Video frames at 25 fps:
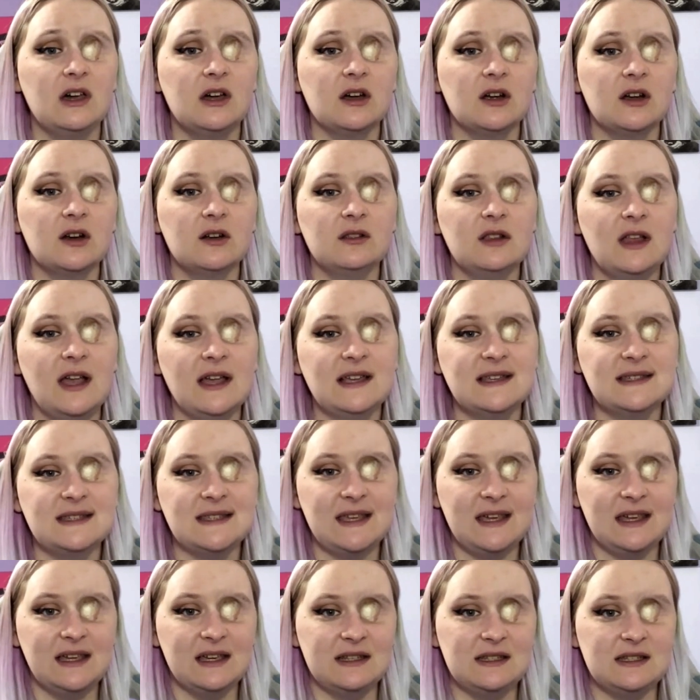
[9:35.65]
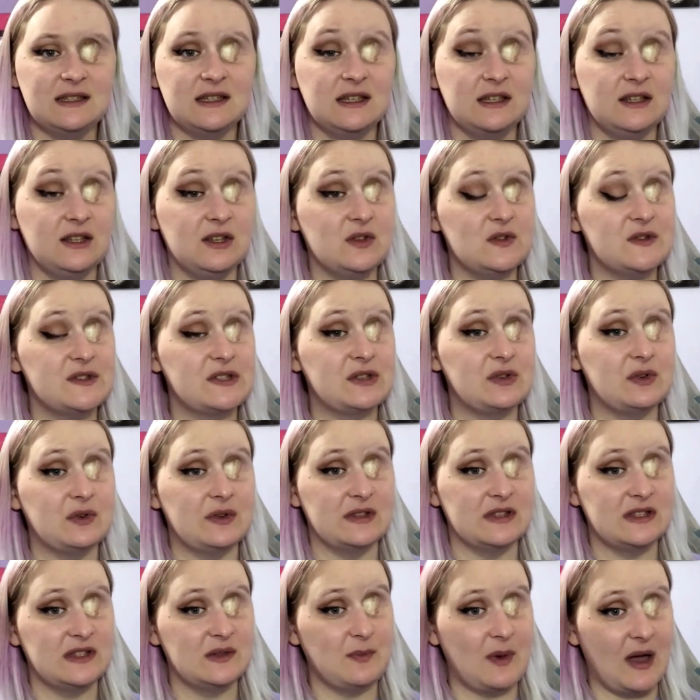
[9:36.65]
Her legacy continues to
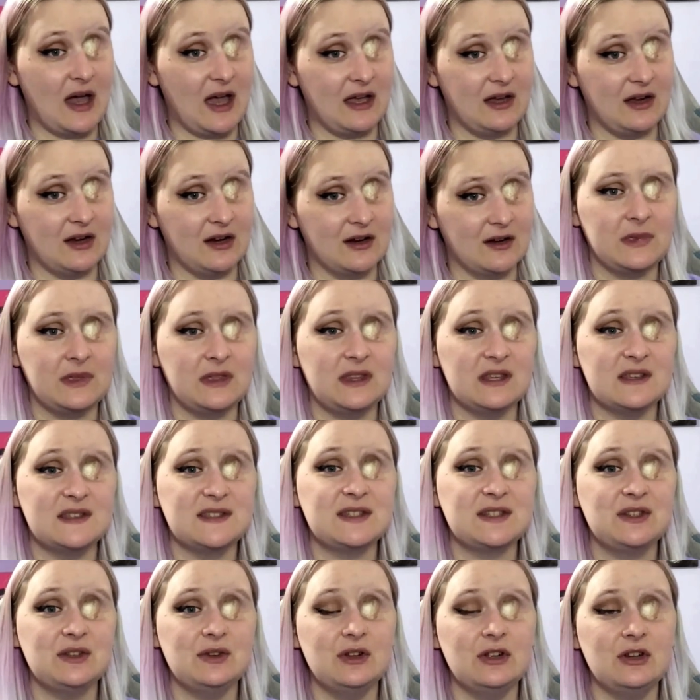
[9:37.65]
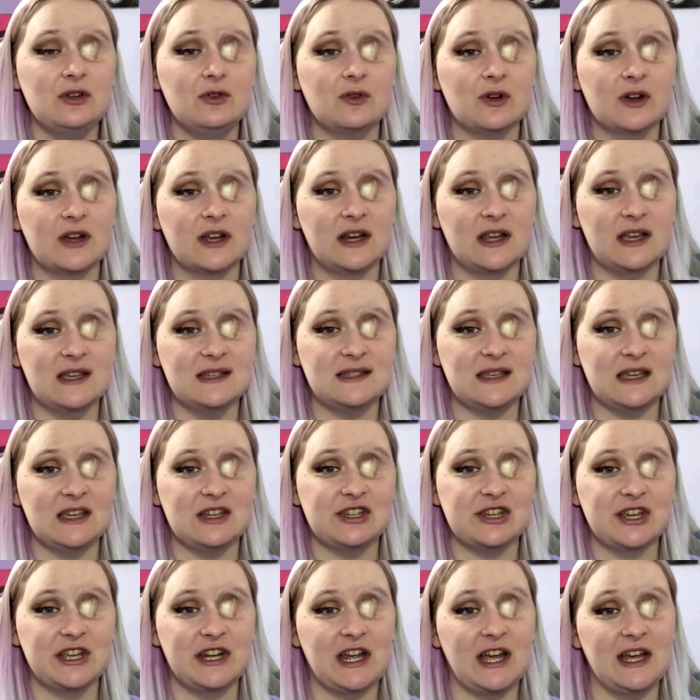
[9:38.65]
inspire. The student
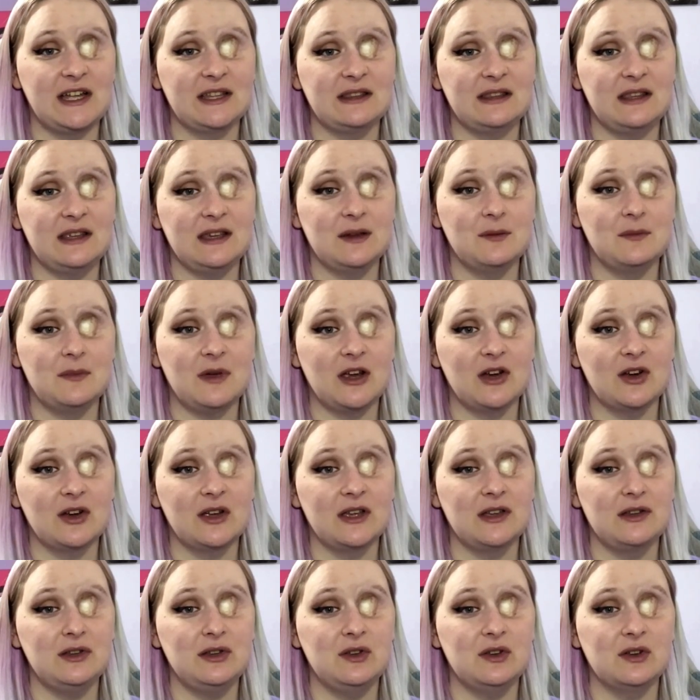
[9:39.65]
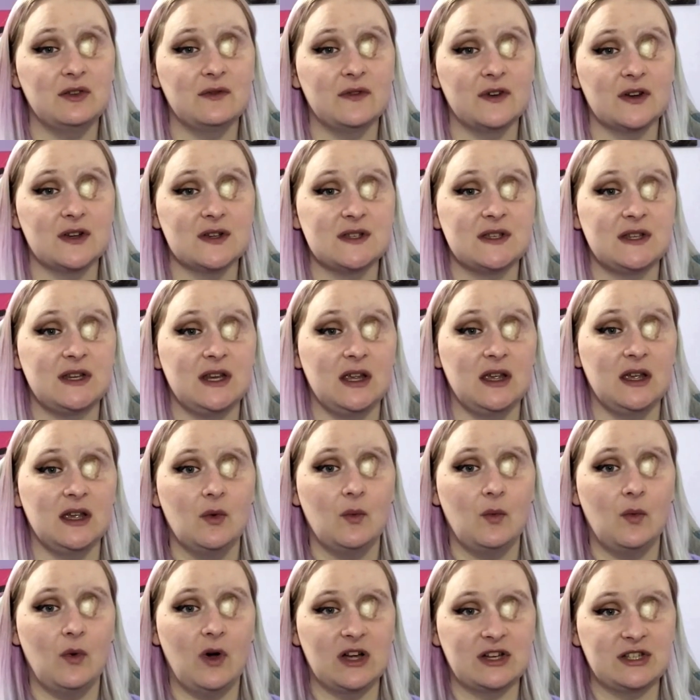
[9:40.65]
organization at the American
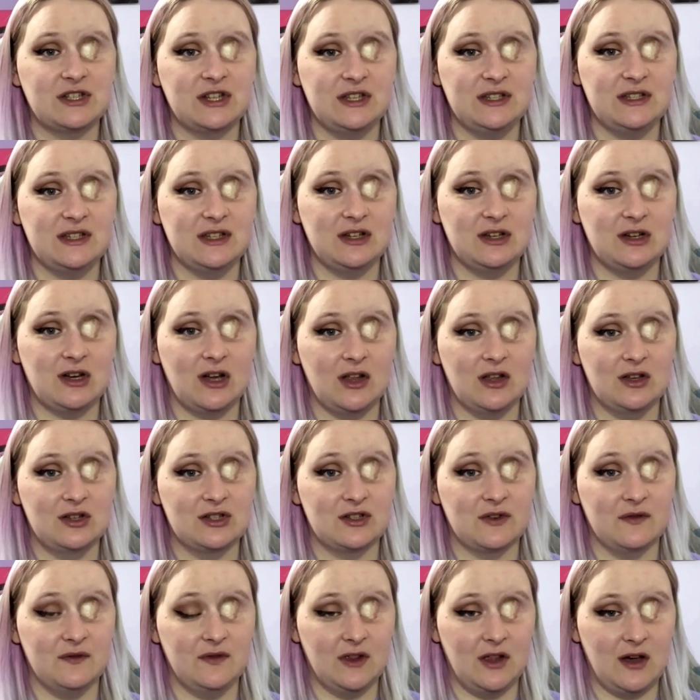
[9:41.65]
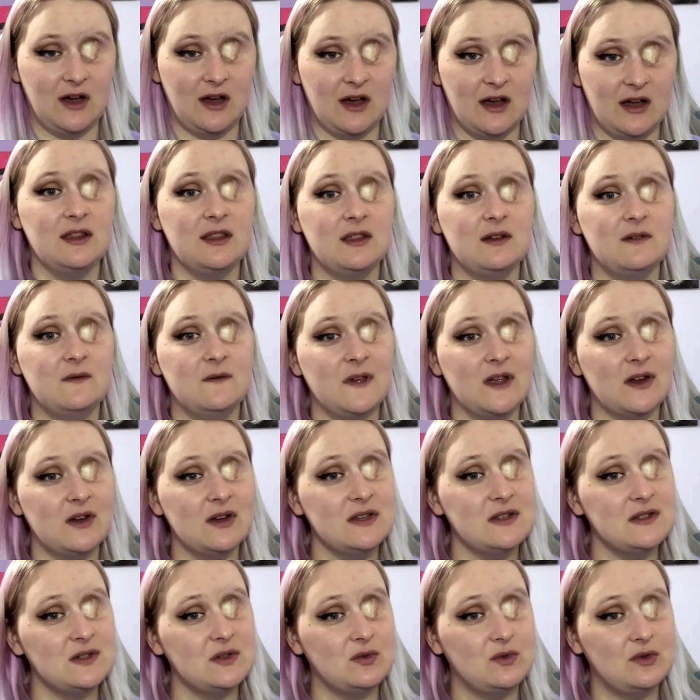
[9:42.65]
University Washington College of Law, the
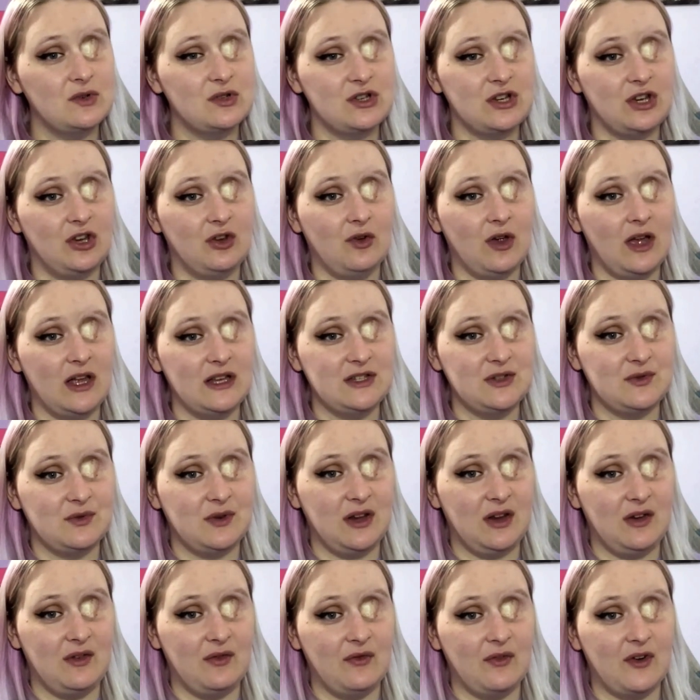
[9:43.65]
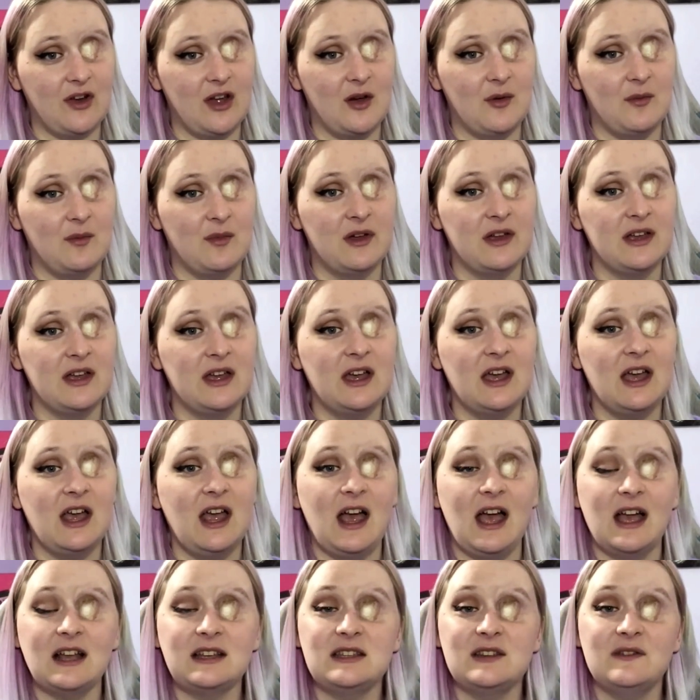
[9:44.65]
very school she graduated from,
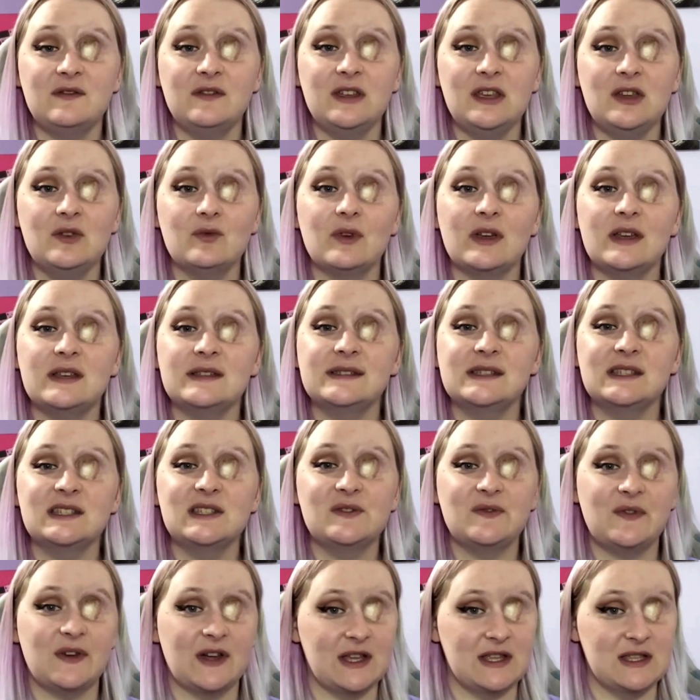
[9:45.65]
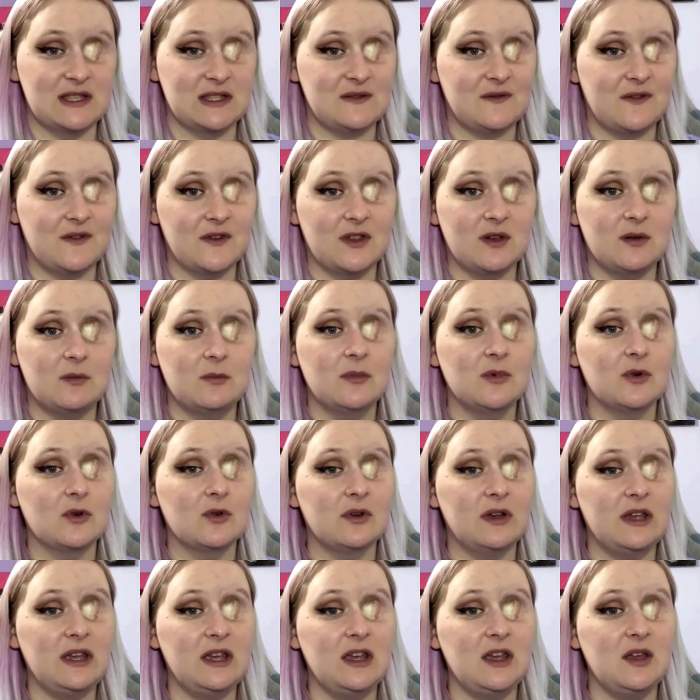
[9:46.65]
actively raises funds for the
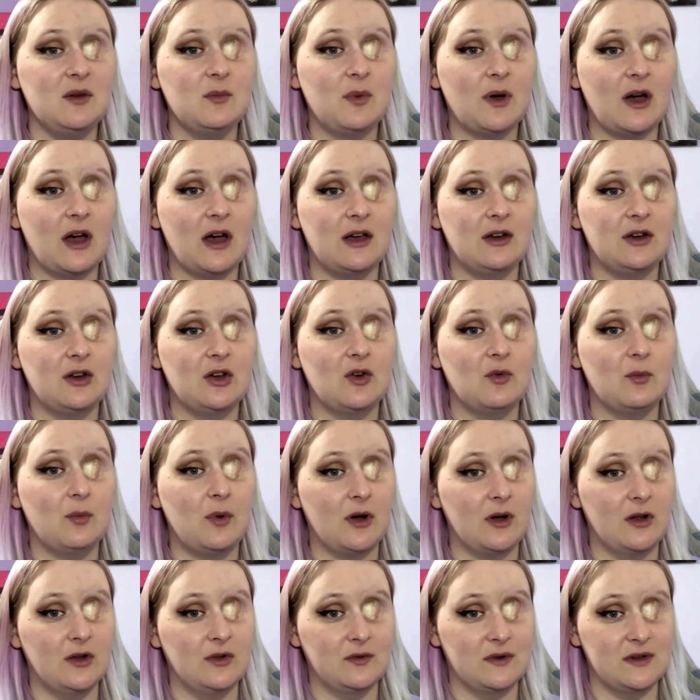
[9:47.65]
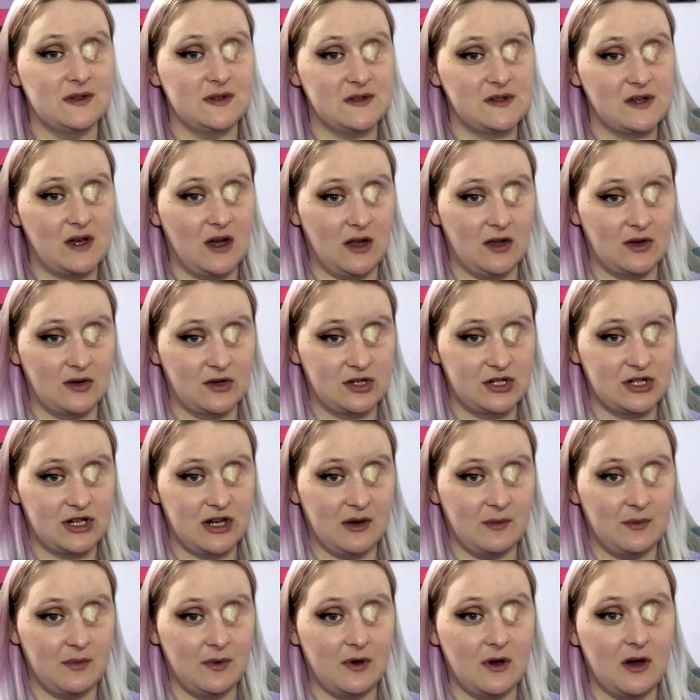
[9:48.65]
Marie Bottineau Baldwin
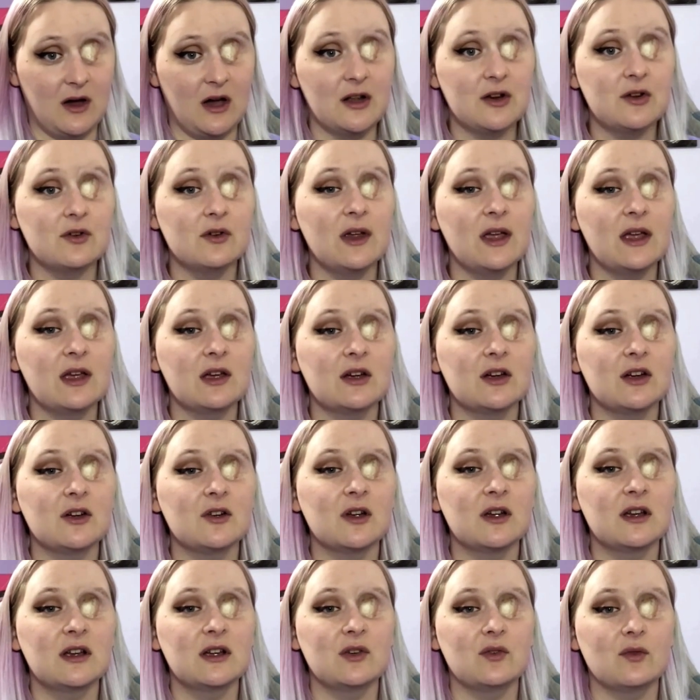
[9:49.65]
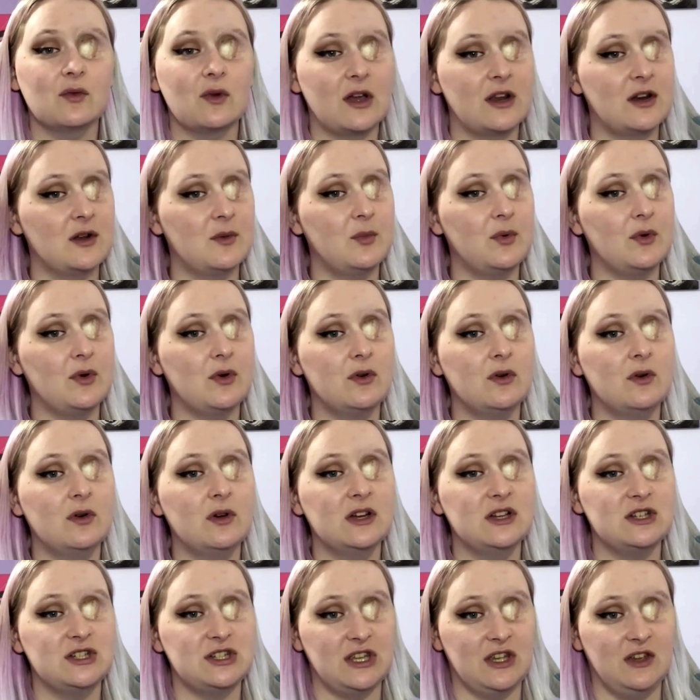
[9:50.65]
Scholarship, honoring her incredible
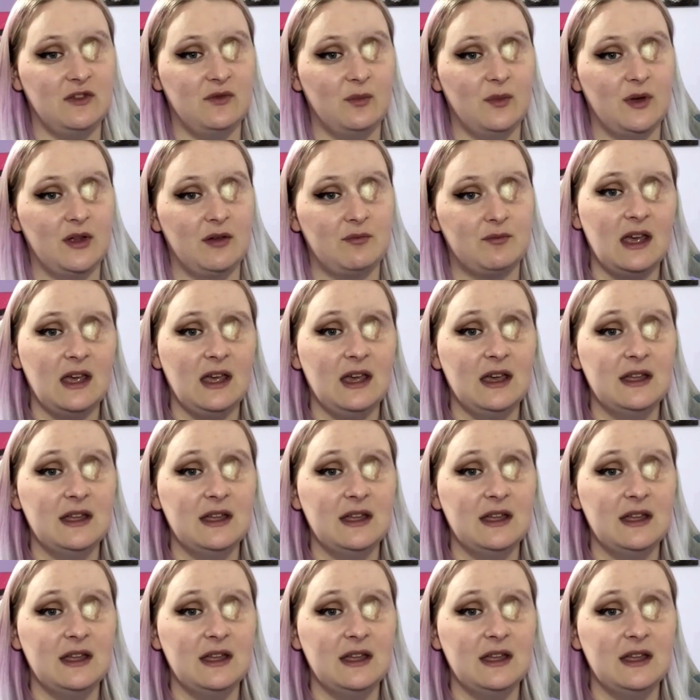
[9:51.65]
achievement.